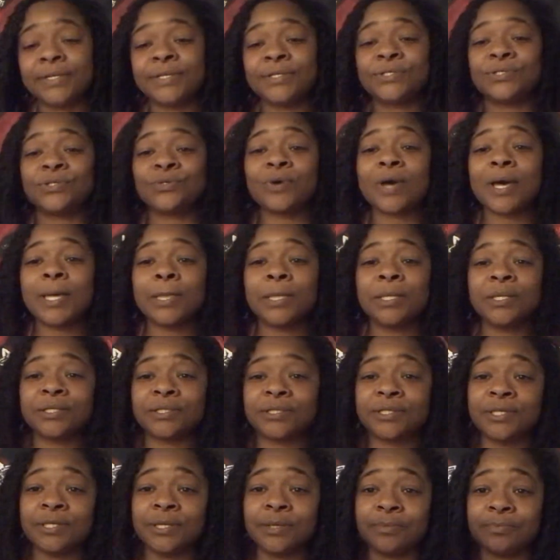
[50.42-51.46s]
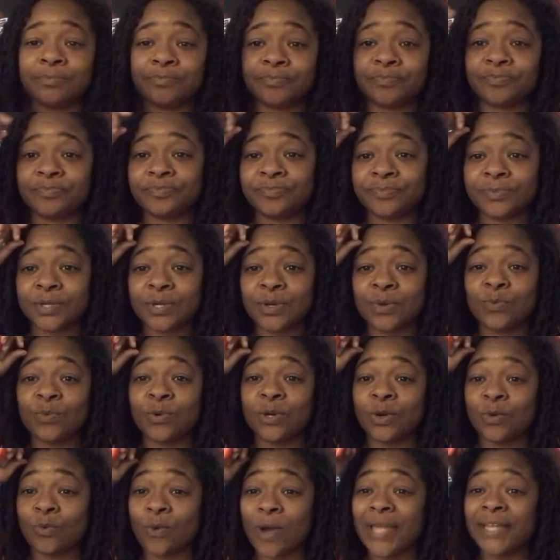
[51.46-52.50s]
So I looked up
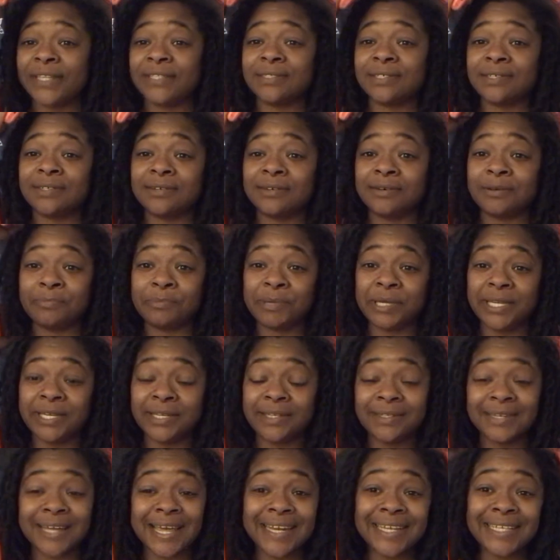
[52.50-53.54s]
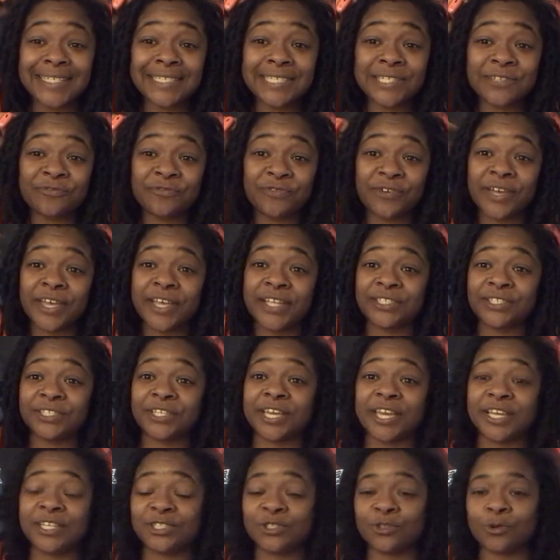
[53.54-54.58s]
what a white tongue means. Now, this is for
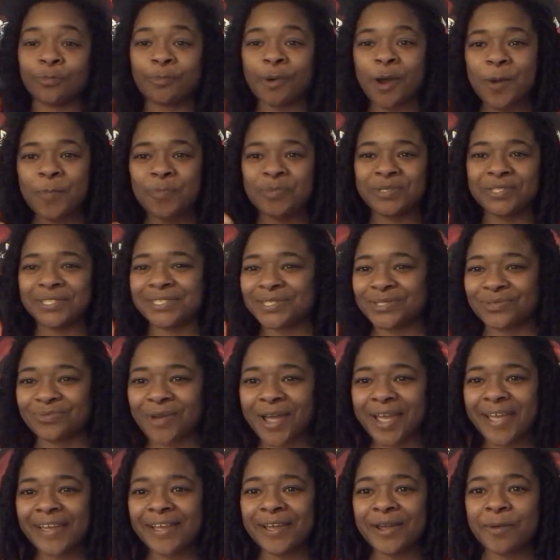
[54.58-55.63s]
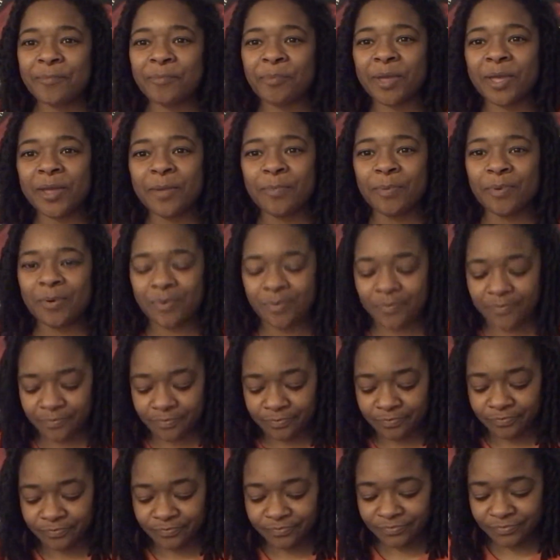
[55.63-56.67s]
educational purposes right here, people.
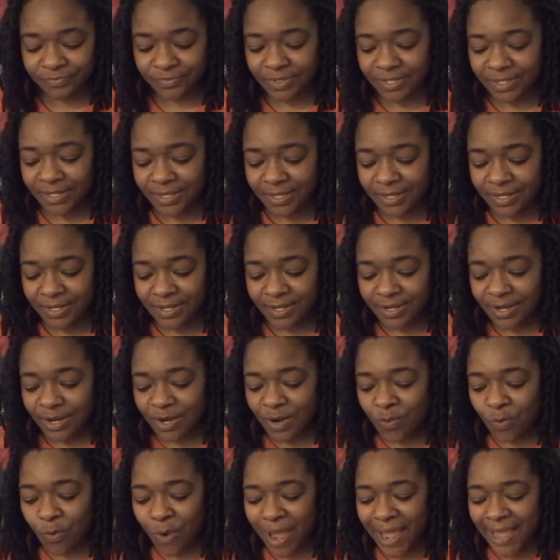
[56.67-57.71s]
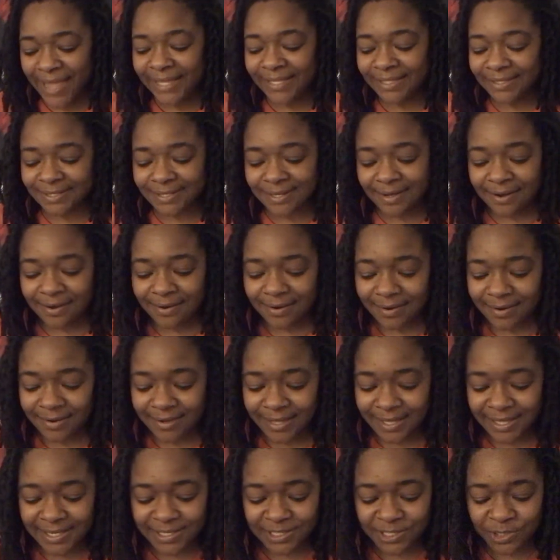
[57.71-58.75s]
A white
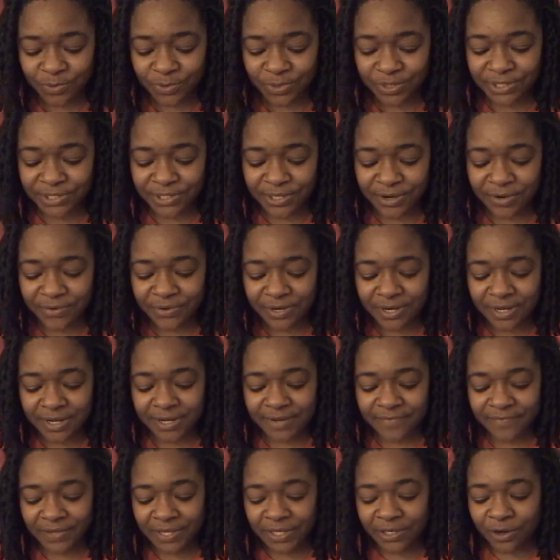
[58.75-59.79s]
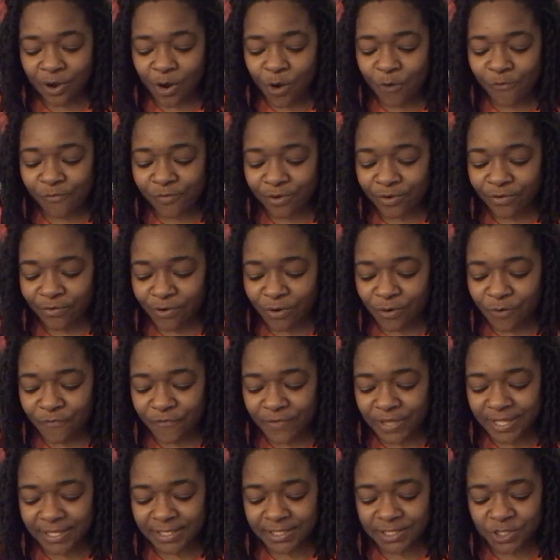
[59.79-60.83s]
tongue is the result of an
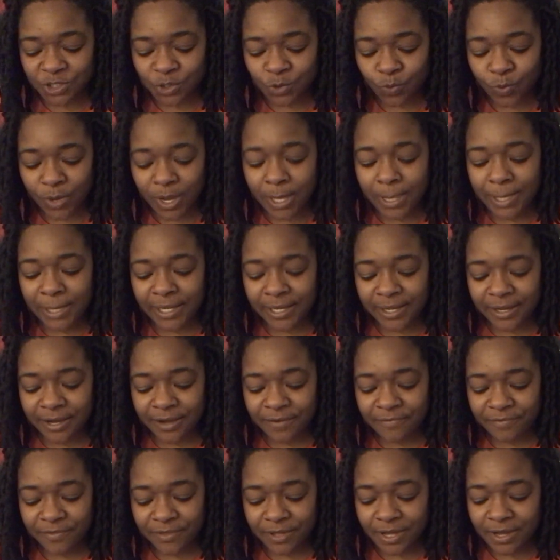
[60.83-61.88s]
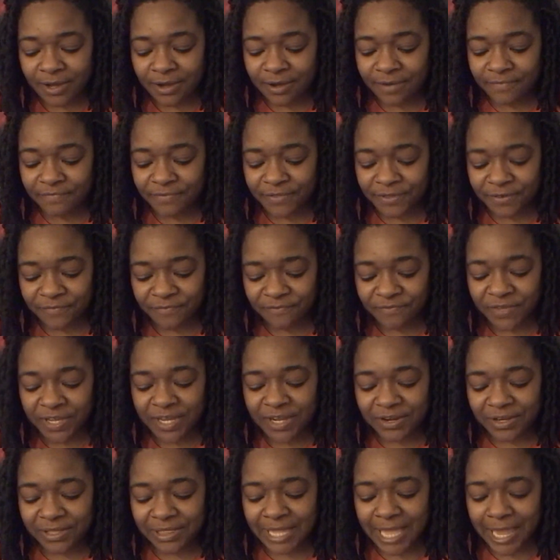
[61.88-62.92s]
overgrowth and swelling of the
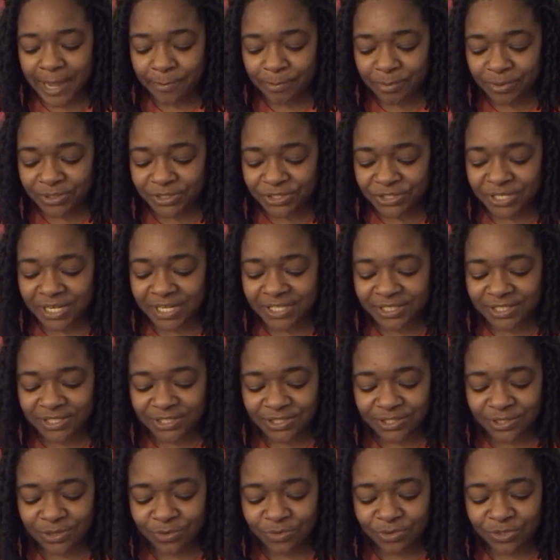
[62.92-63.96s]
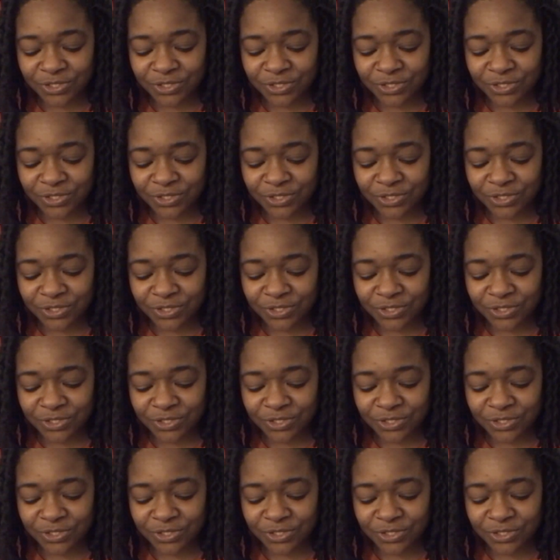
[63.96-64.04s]
finger-like projections on